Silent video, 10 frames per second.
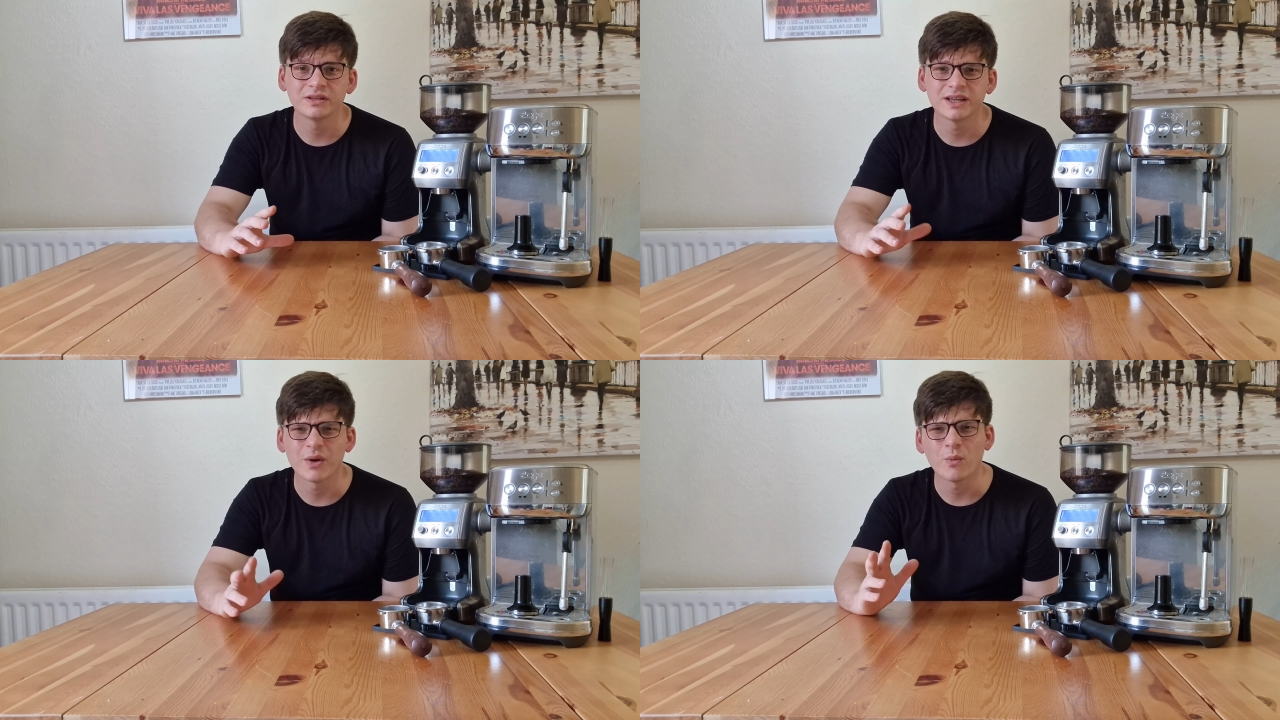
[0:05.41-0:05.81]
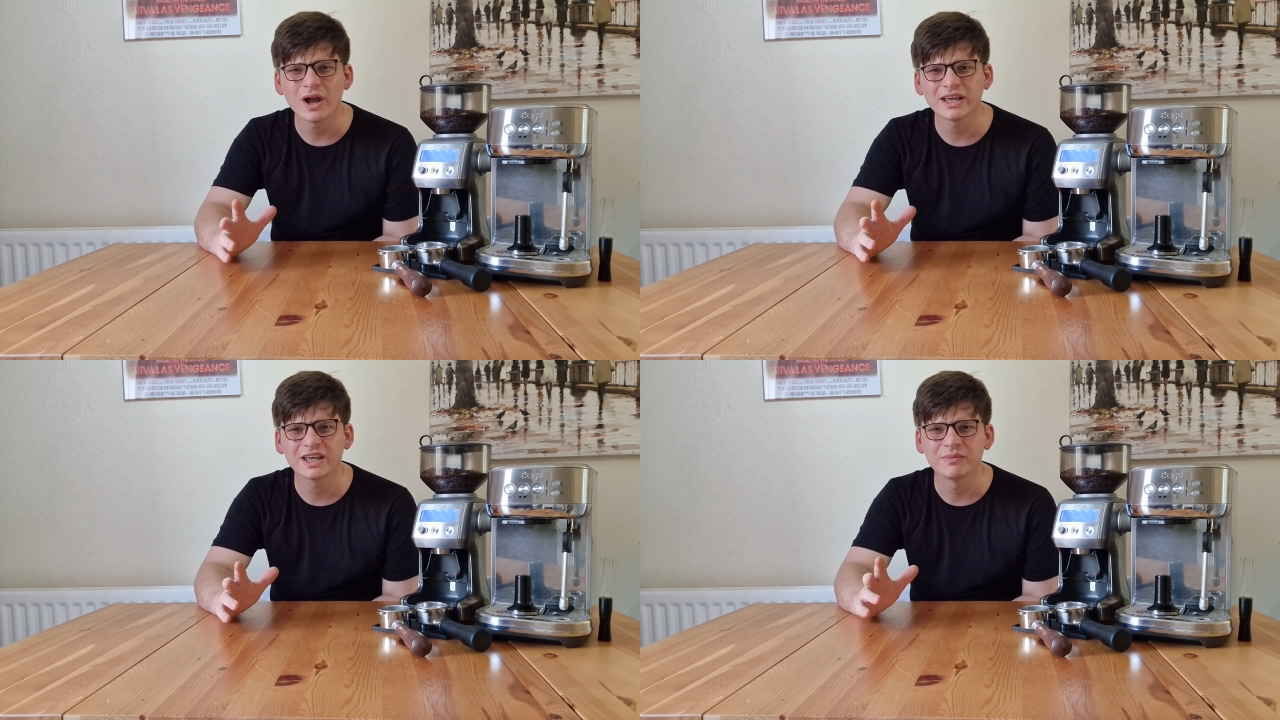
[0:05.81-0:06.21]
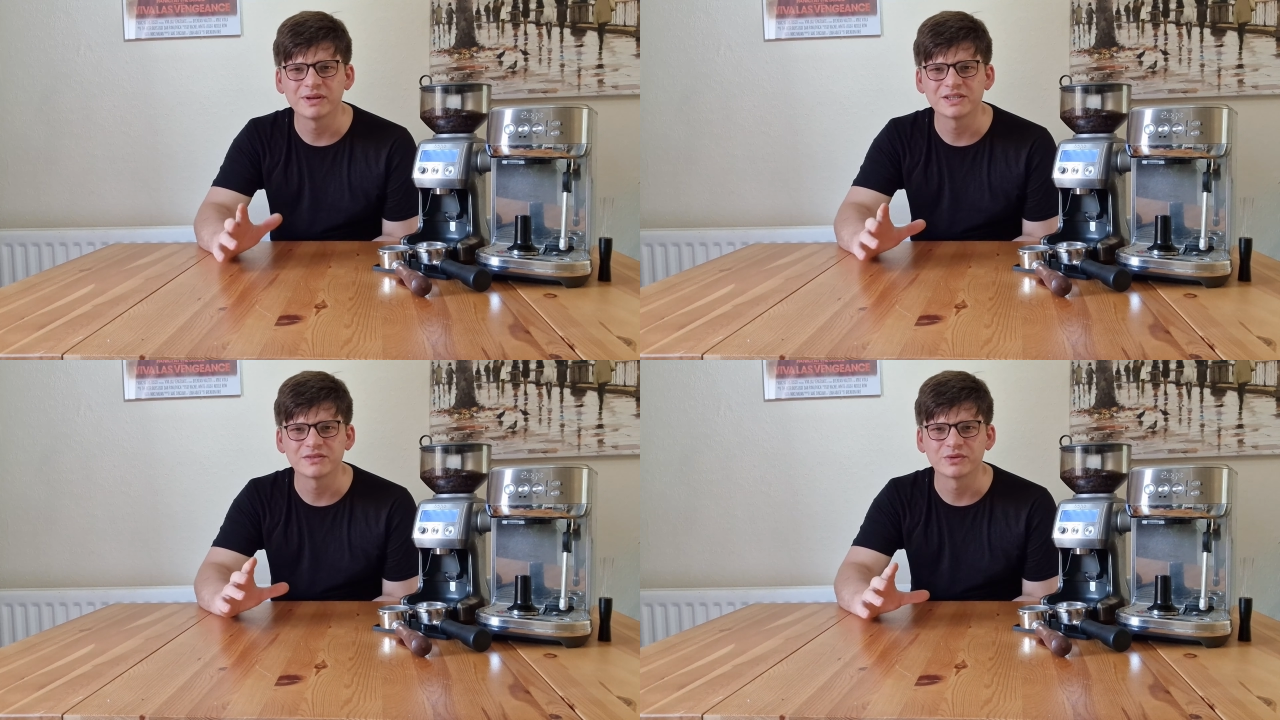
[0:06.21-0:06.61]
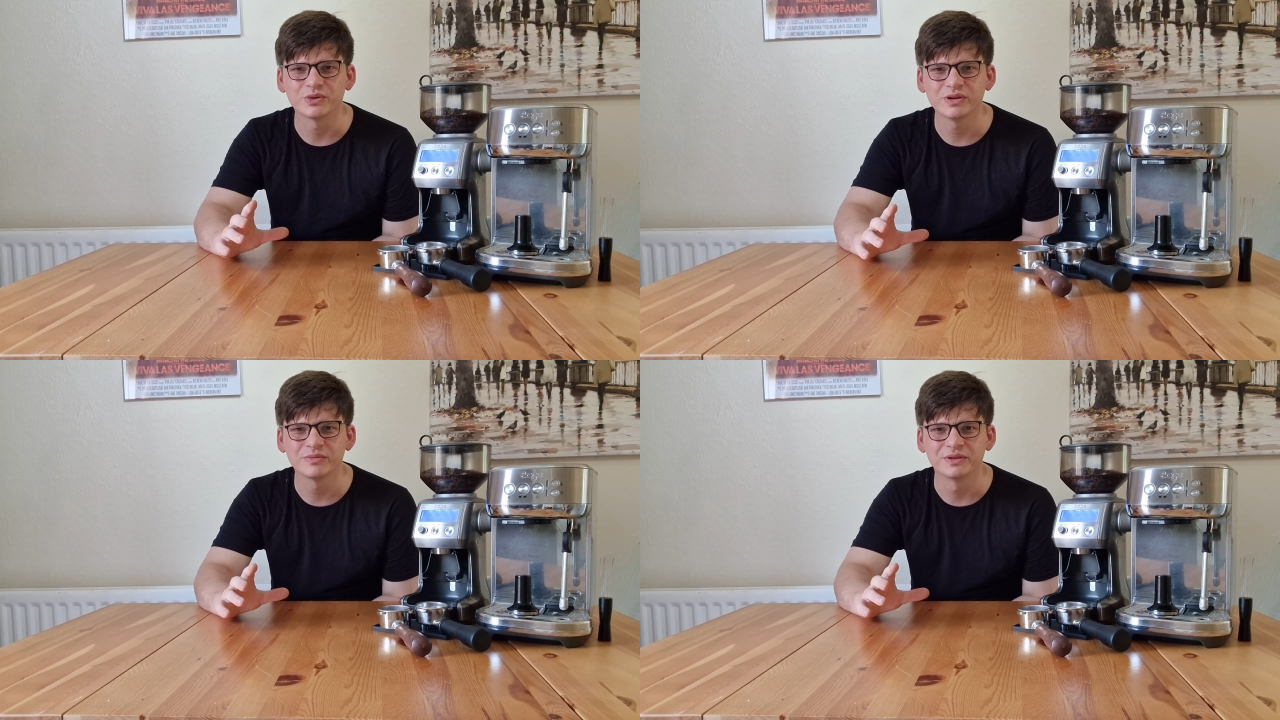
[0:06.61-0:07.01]
yet wacky bits of
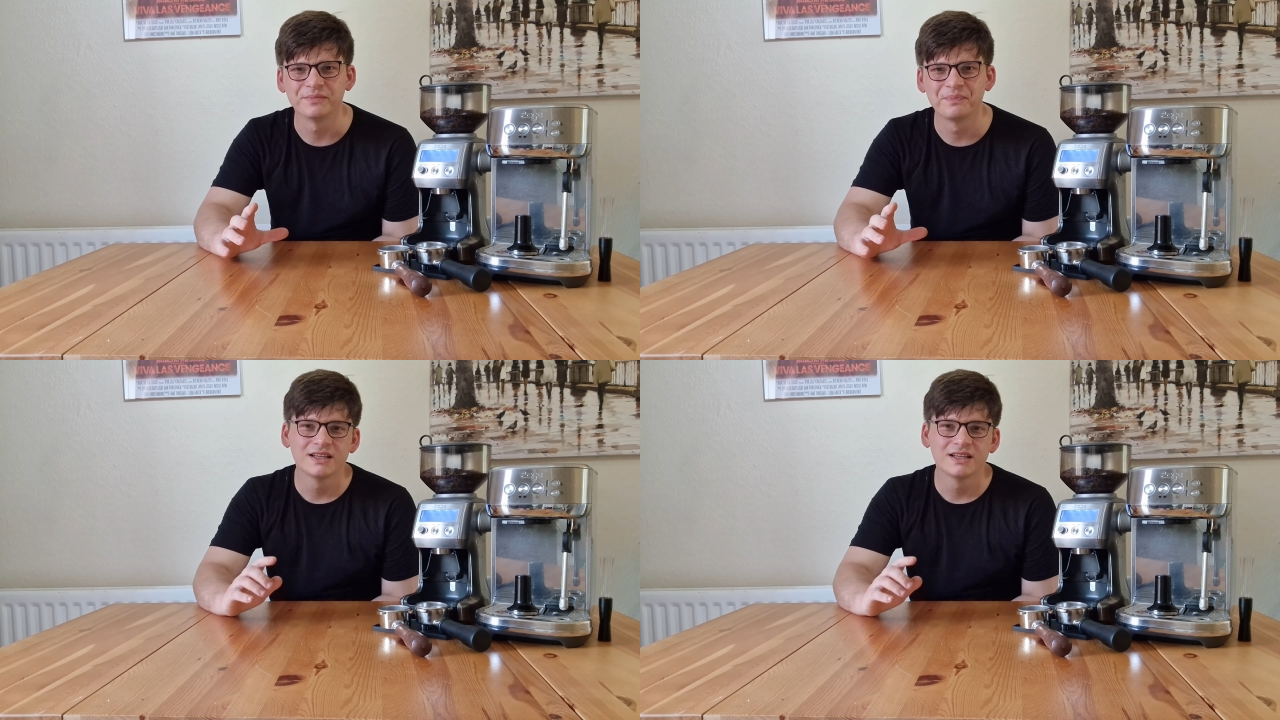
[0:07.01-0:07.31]
equipment.